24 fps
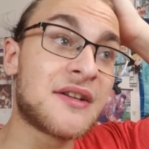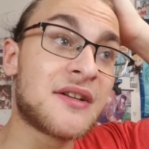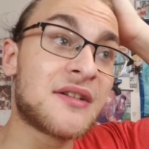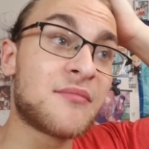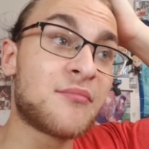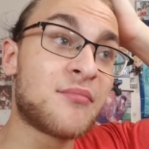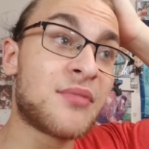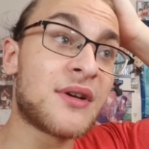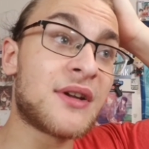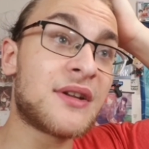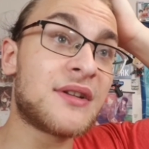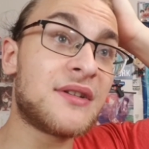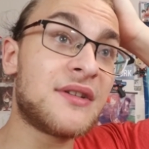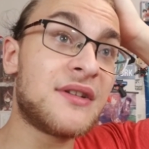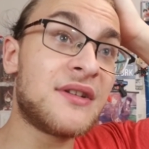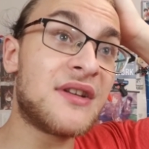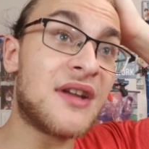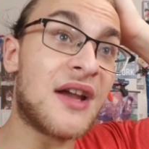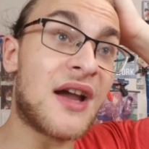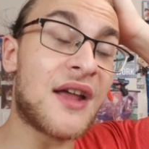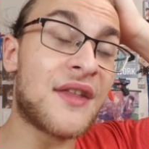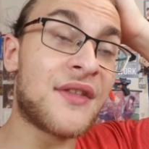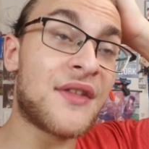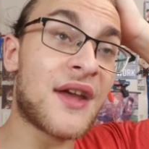But
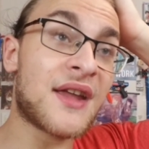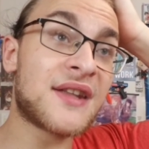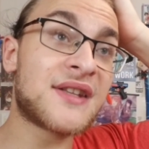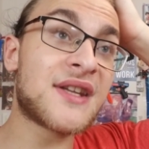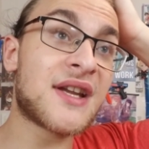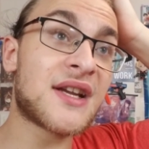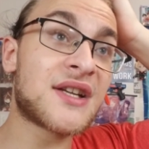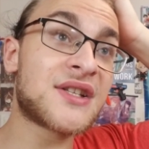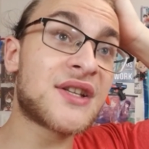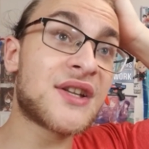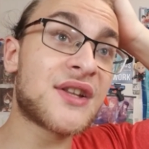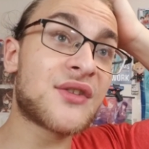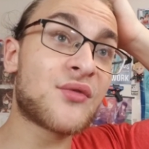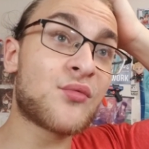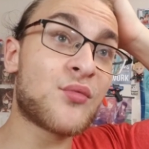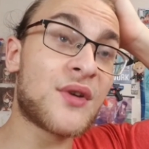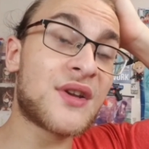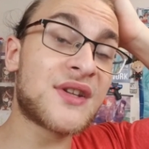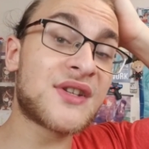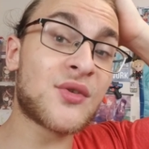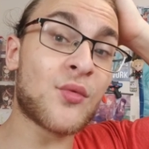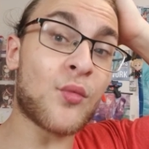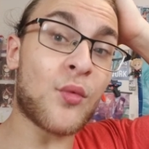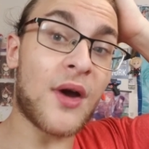yeah, that's actually the
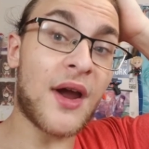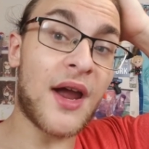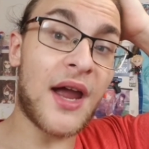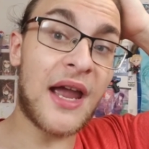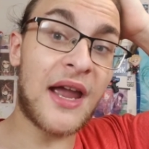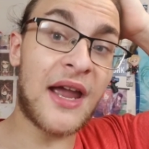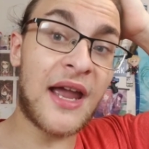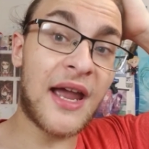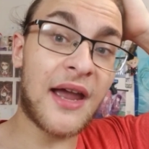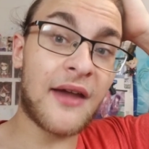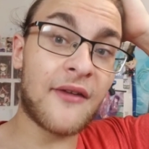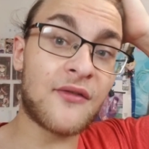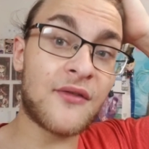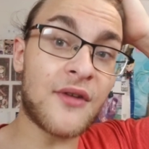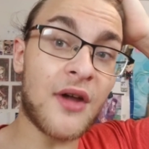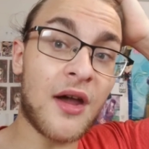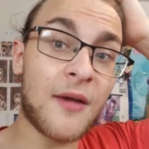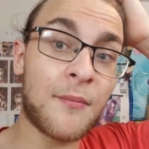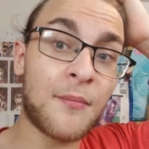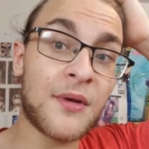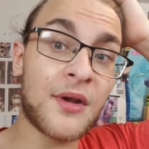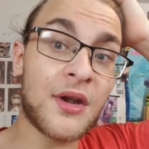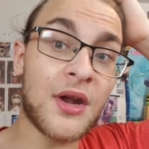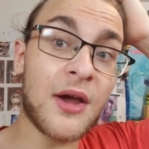reason why I have
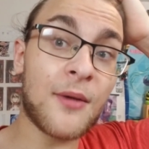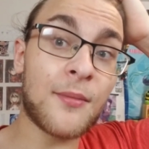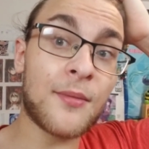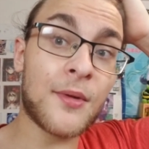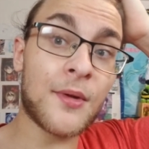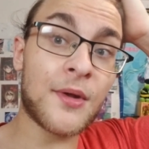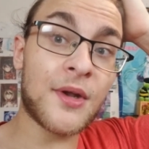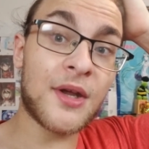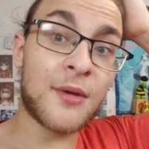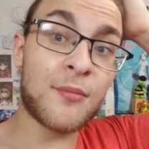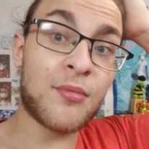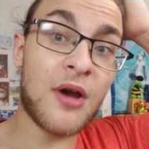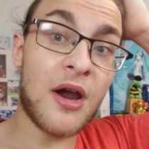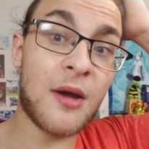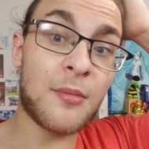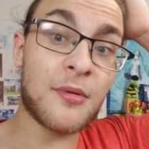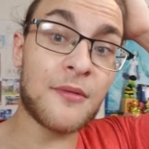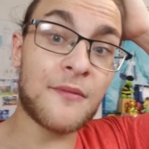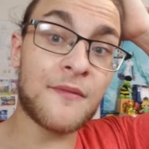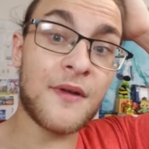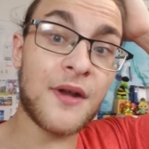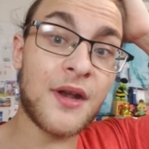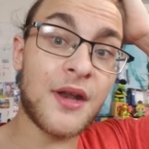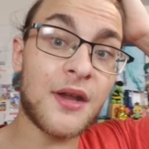not been uploading proper
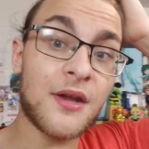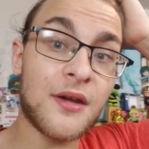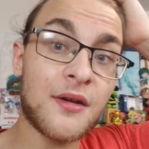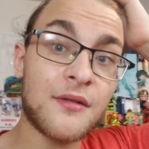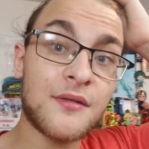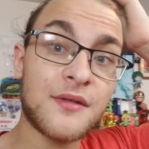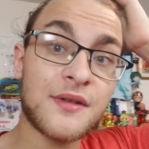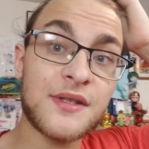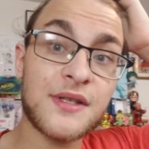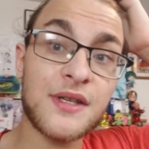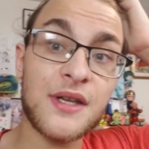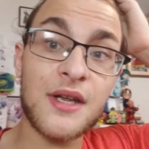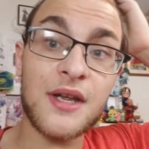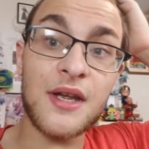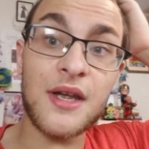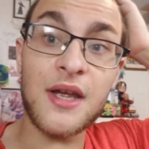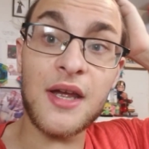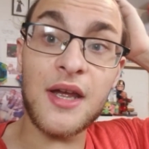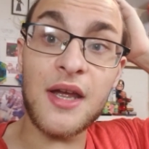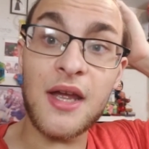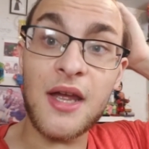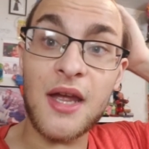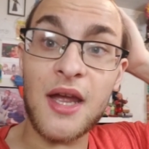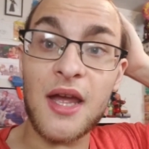videos,
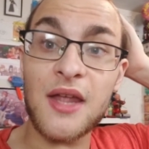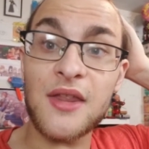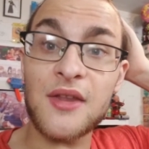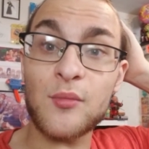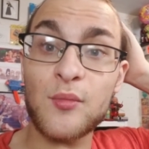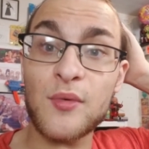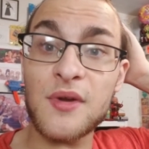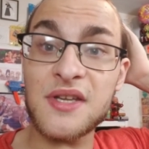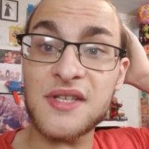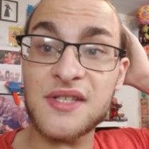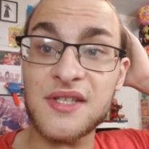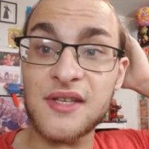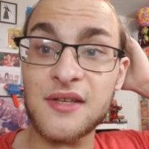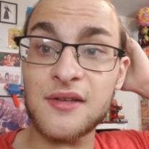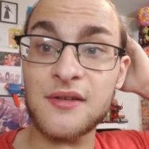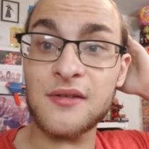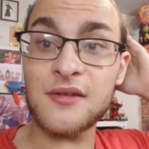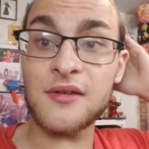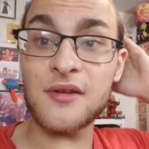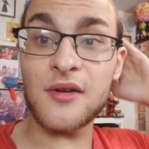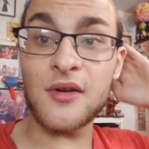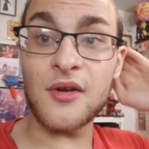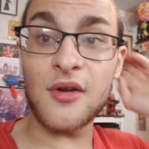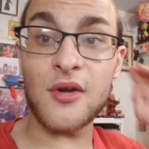and the
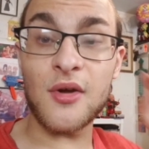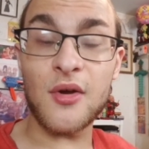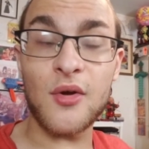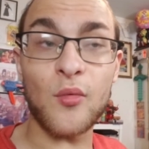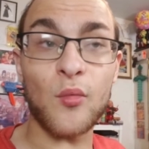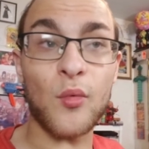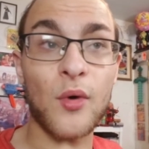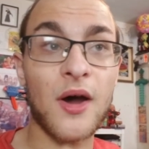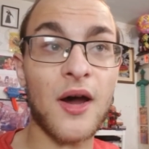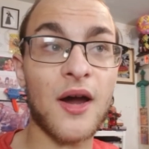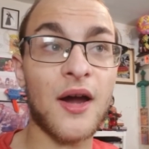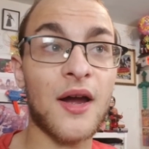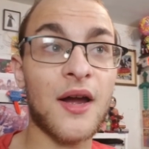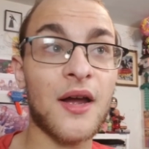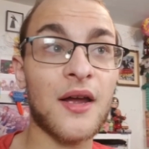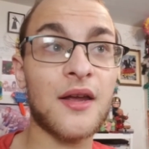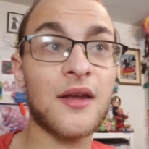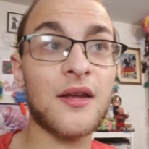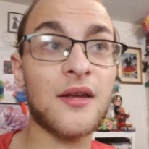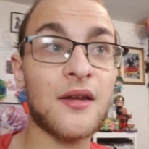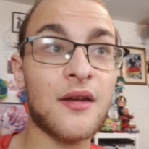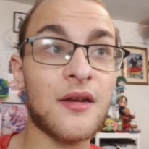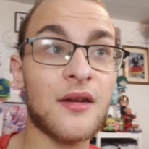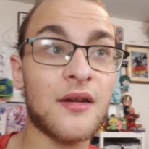reason
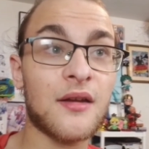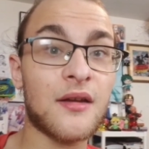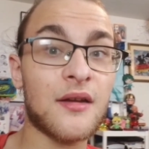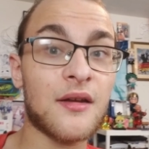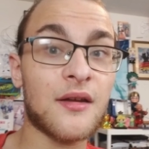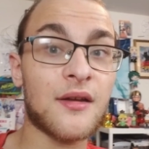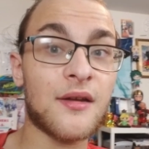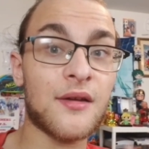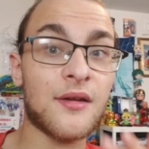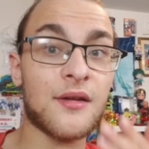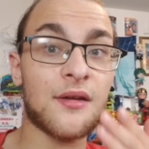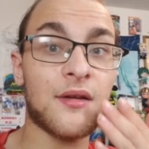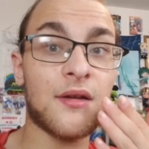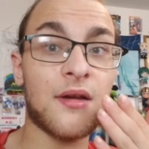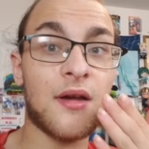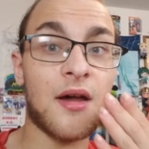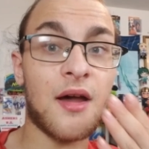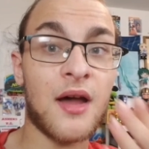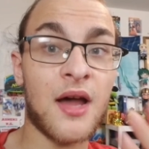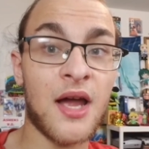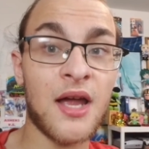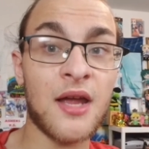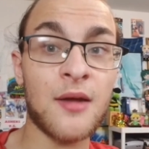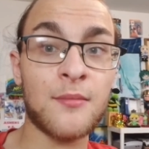why
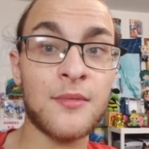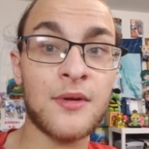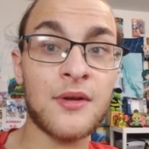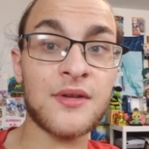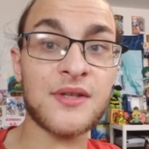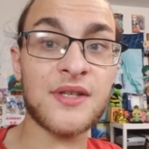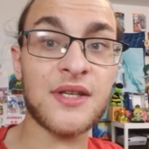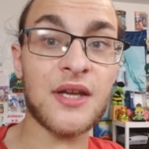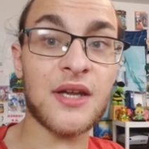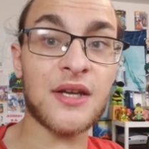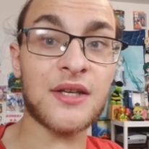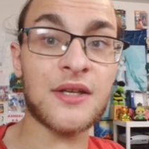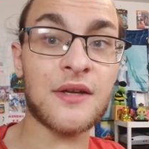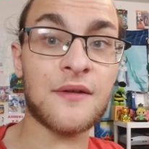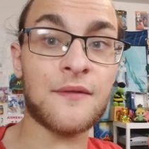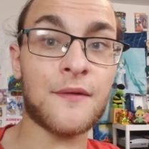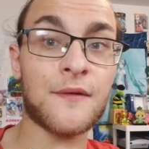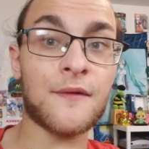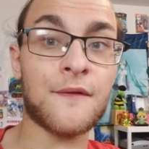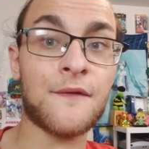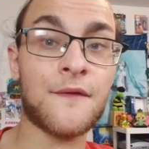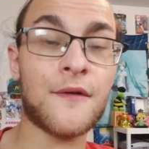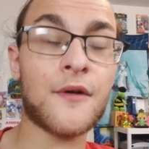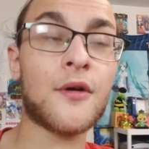I am using a
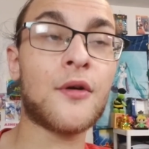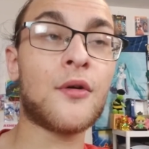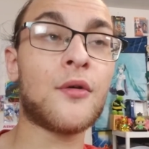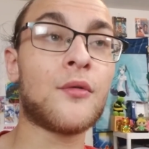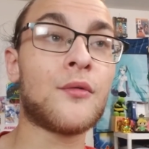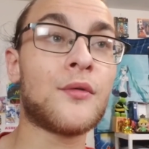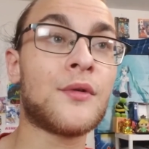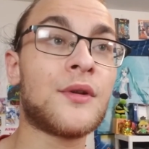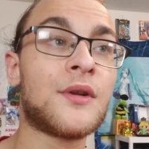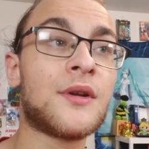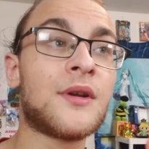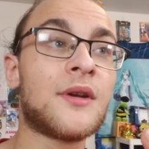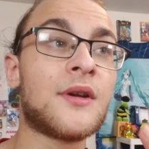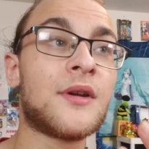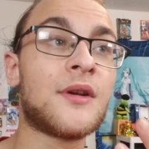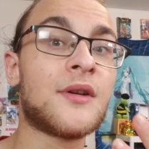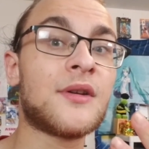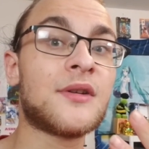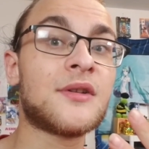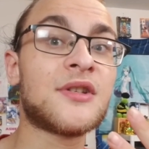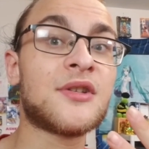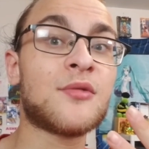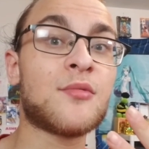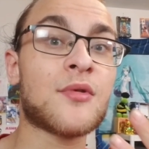different phone
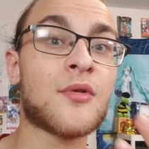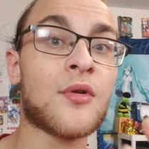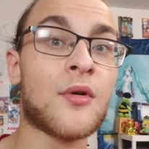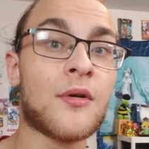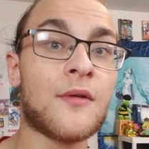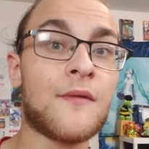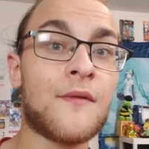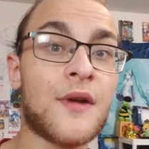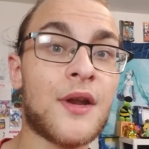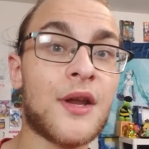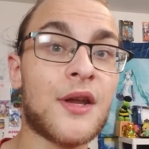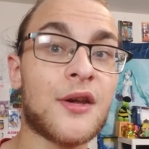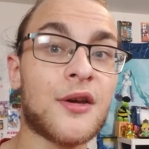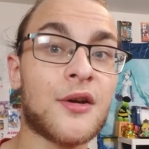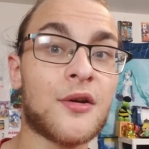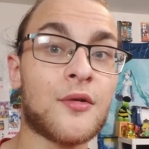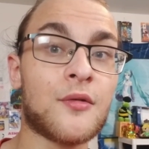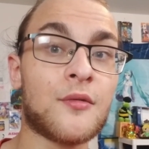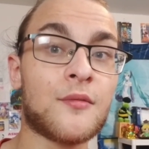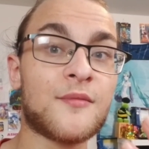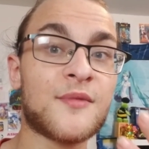to record video.